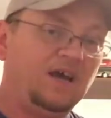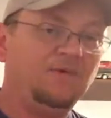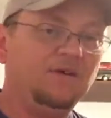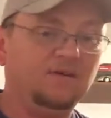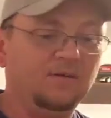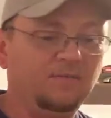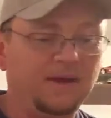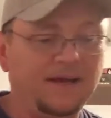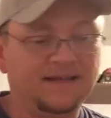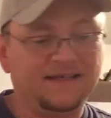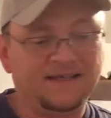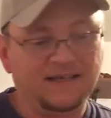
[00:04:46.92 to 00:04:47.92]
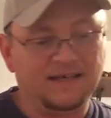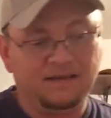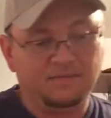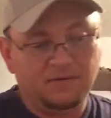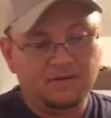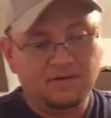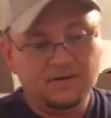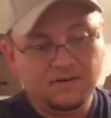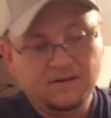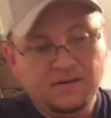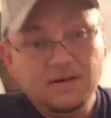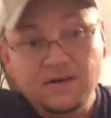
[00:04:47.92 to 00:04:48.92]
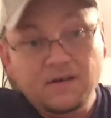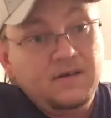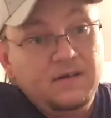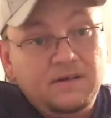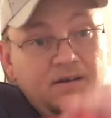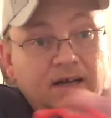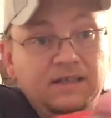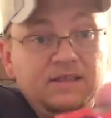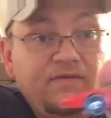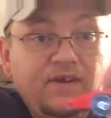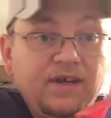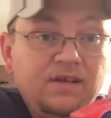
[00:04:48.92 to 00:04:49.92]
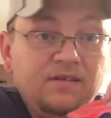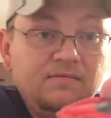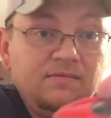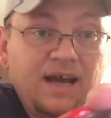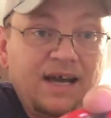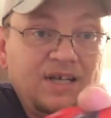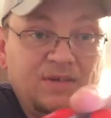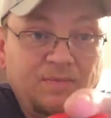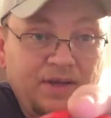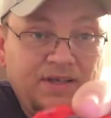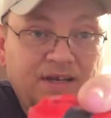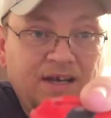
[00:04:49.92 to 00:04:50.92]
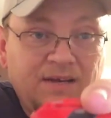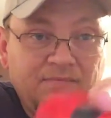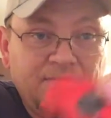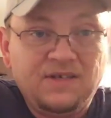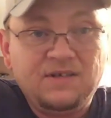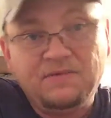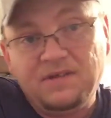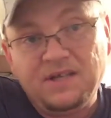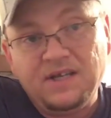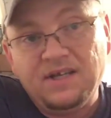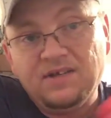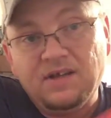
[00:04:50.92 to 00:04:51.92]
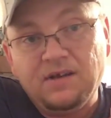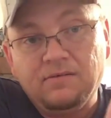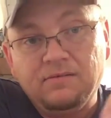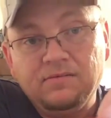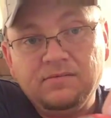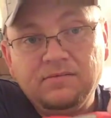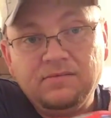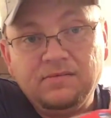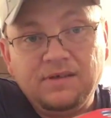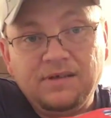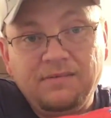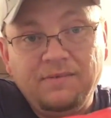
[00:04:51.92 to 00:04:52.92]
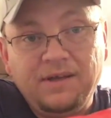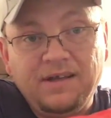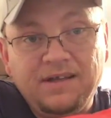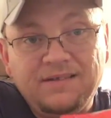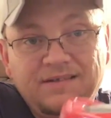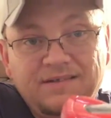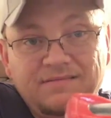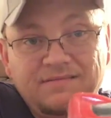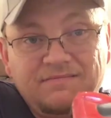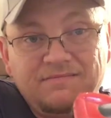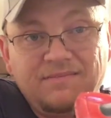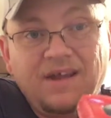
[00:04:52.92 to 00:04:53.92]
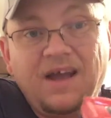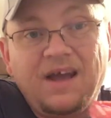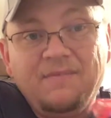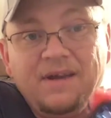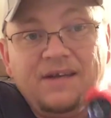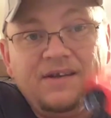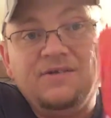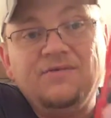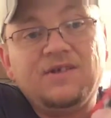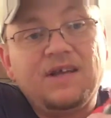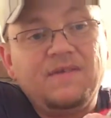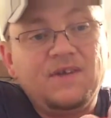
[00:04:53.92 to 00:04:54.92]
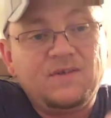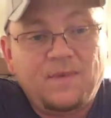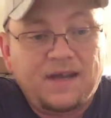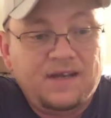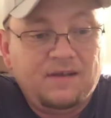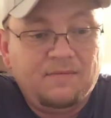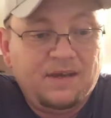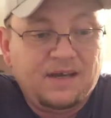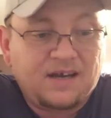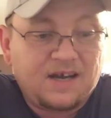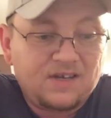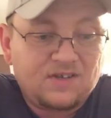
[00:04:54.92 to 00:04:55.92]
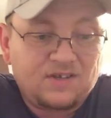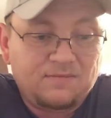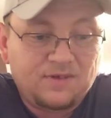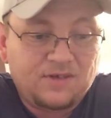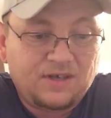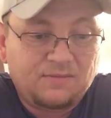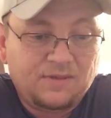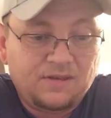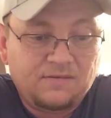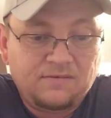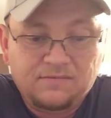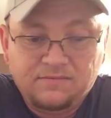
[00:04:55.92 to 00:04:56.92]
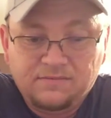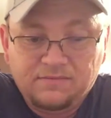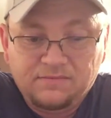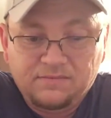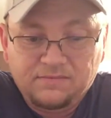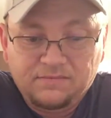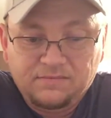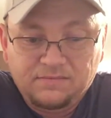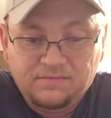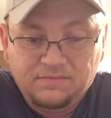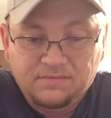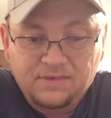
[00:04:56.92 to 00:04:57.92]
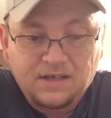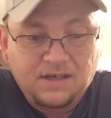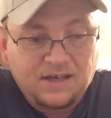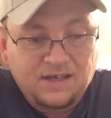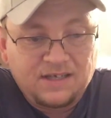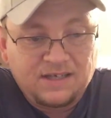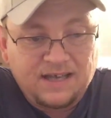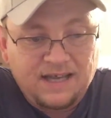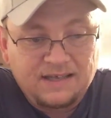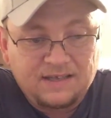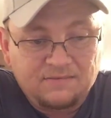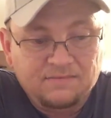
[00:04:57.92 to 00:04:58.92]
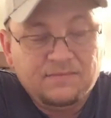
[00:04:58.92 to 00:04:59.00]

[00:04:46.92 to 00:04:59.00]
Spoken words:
I wasn't going to pass it up. Not the van. I just picked it up because it was an Enzo. I mean, this may end up being a custom or something. Because it's got